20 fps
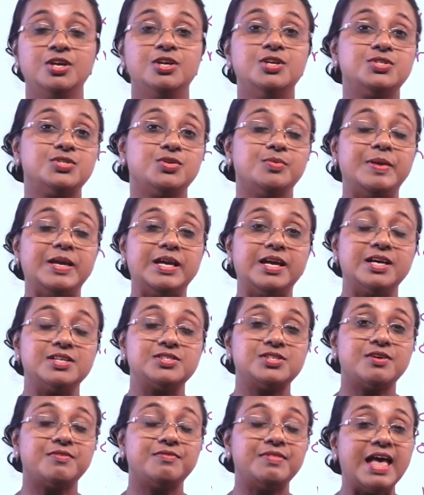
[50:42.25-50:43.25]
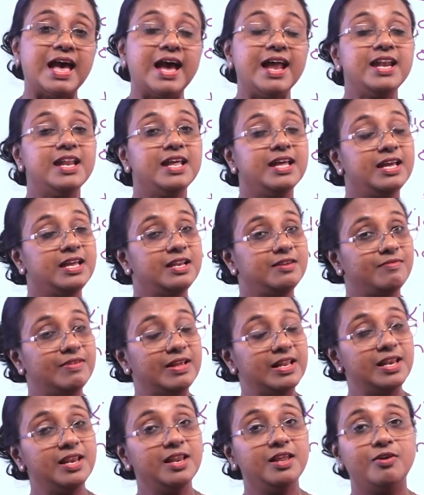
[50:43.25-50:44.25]
So, because of that, it
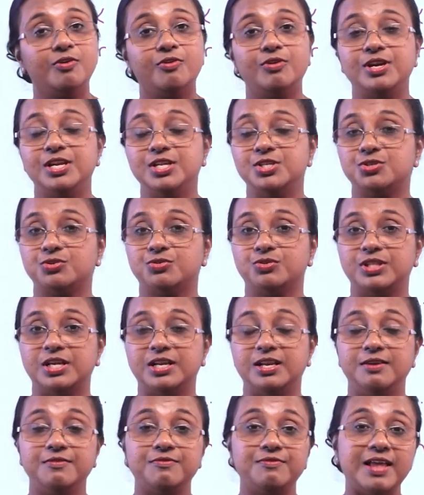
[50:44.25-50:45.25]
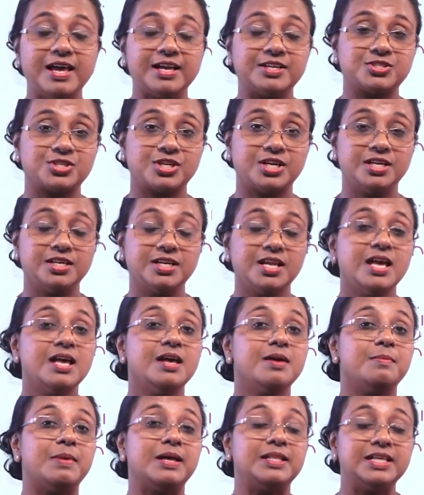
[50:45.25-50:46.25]
will only show the deflection,
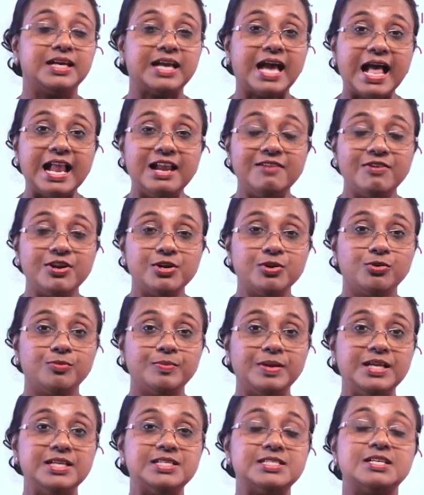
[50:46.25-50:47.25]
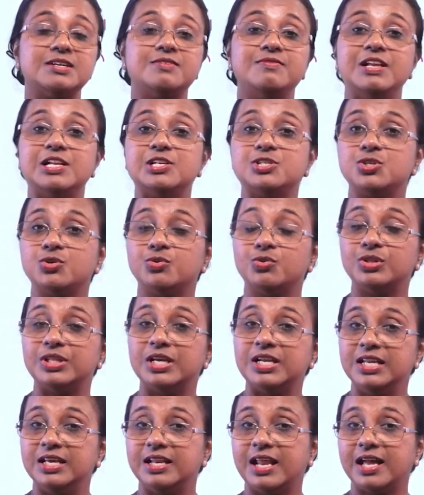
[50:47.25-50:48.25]
but the galvanometer will show
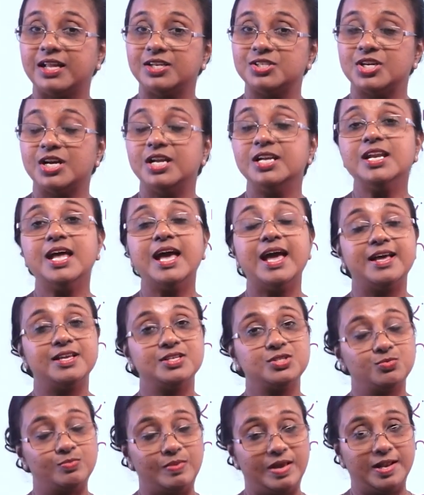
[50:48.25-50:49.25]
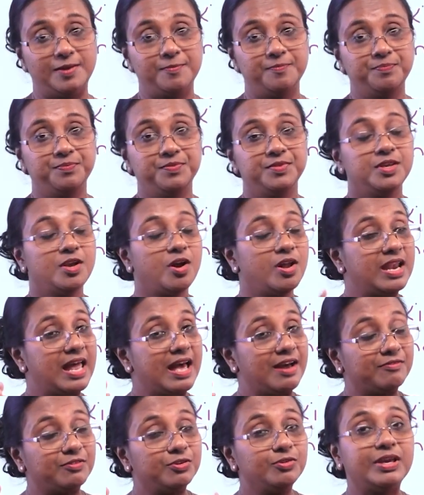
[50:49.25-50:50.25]
the direction as well. You all
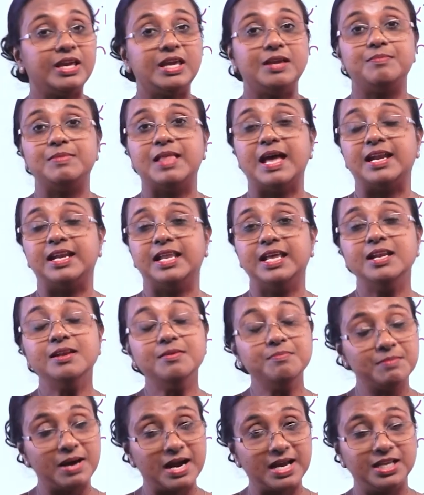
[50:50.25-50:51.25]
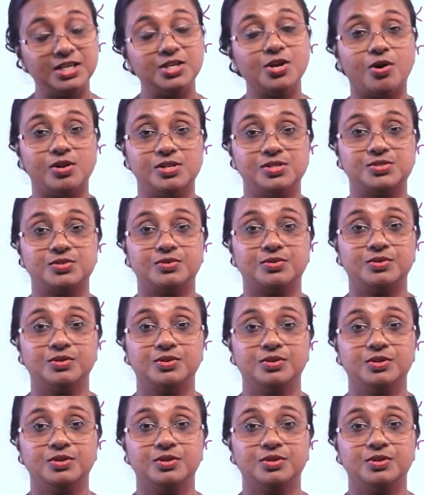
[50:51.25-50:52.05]
have to keep that in mind also.